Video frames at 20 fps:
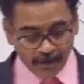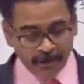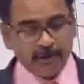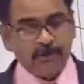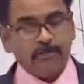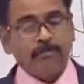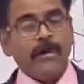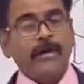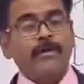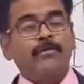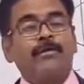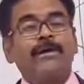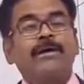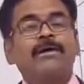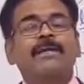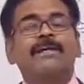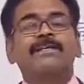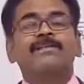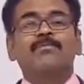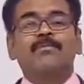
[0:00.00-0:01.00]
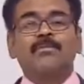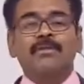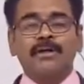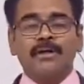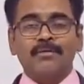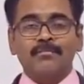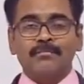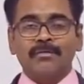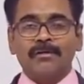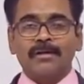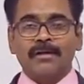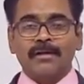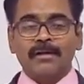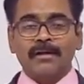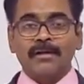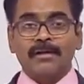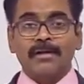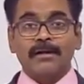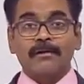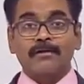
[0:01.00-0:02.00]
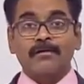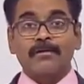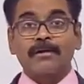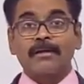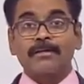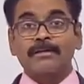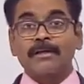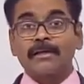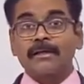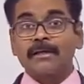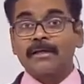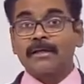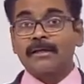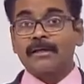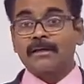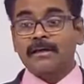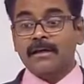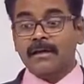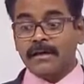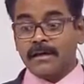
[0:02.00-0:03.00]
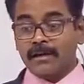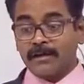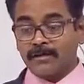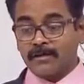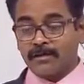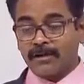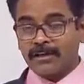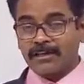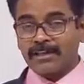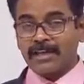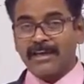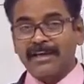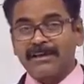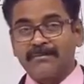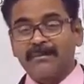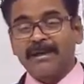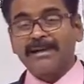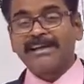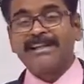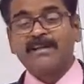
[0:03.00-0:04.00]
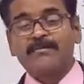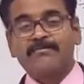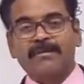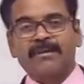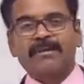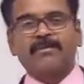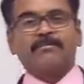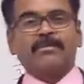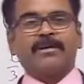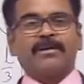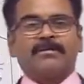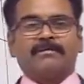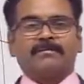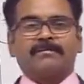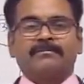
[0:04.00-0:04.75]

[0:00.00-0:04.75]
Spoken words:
When you increase mode number, critical load is getting multiplied, man.